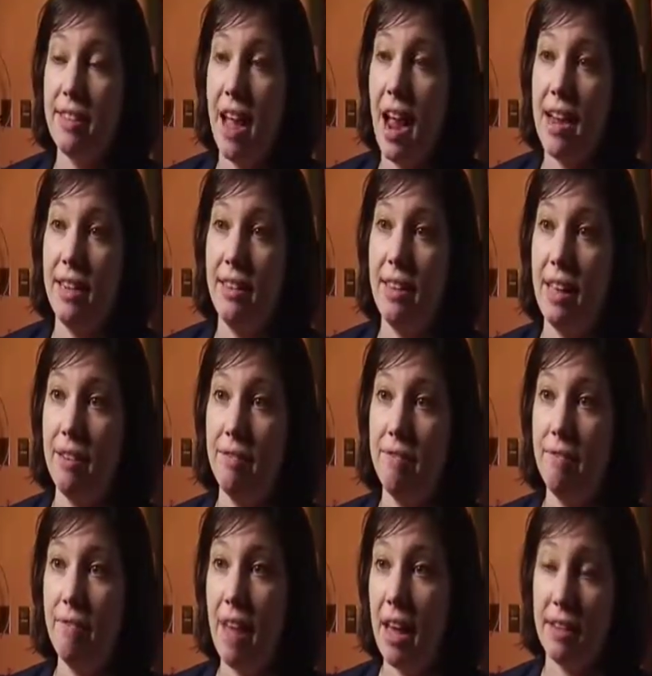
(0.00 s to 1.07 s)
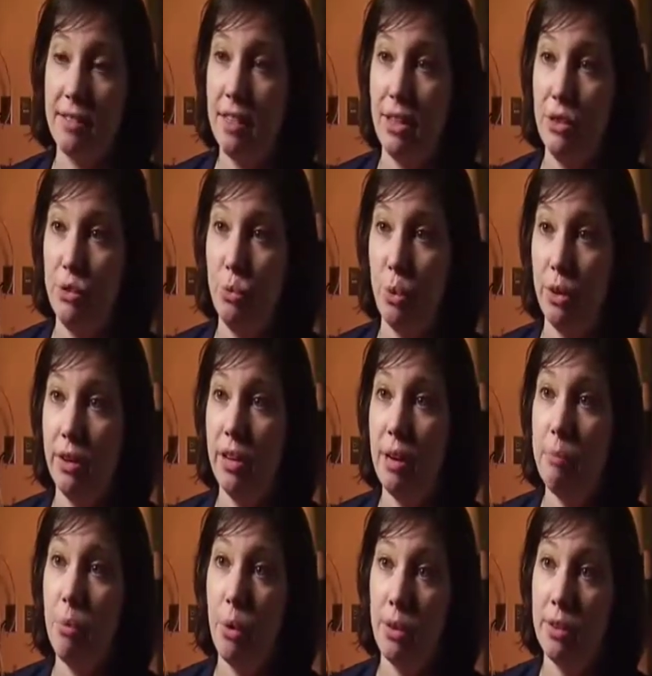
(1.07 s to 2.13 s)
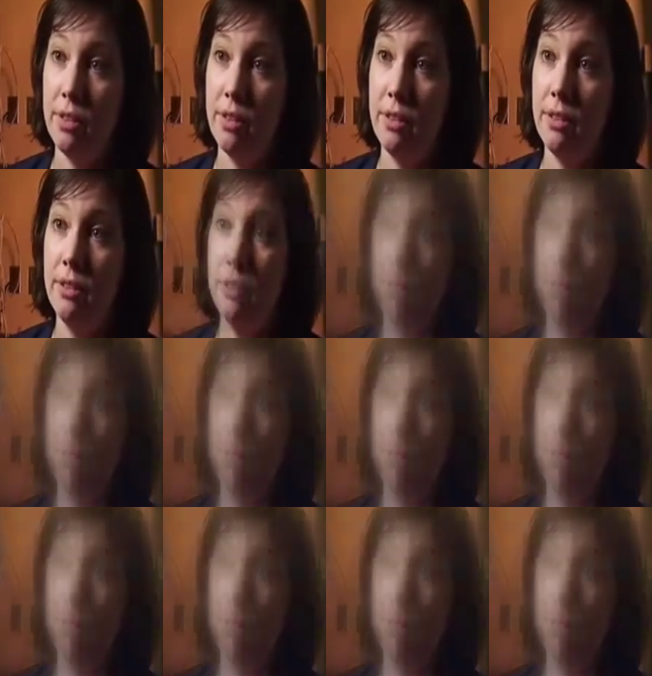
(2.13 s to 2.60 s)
decided that vaccines weren't important.